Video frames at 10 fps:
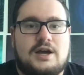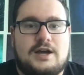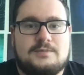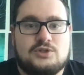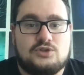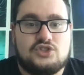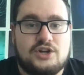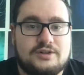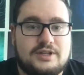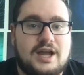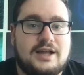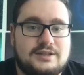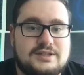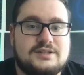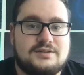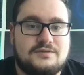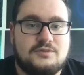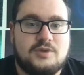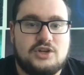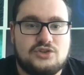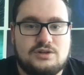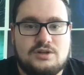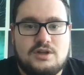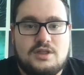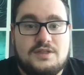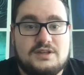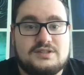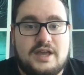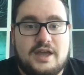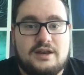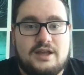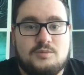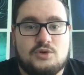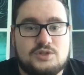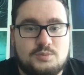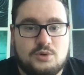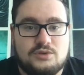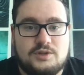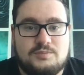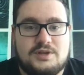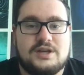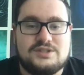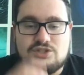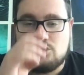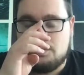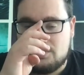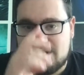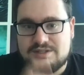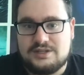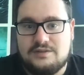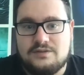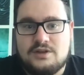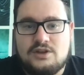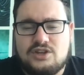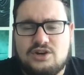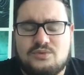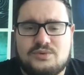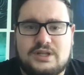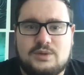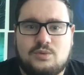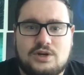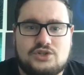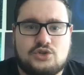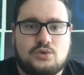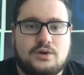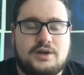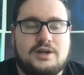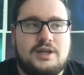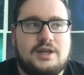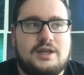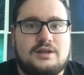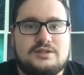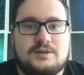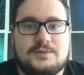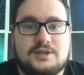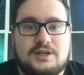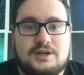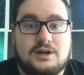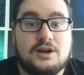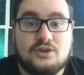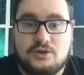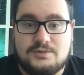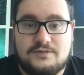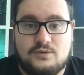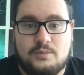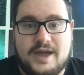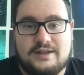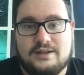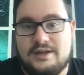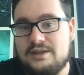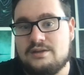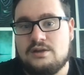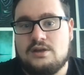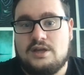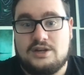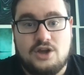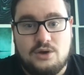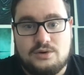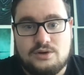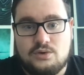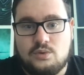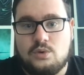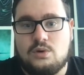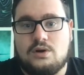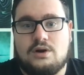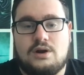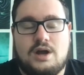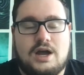So it's generally highly sensitive information. Things that, and most importantly, because it's super sensitive, you don't really want to store it in something in an unencrypted format like in code or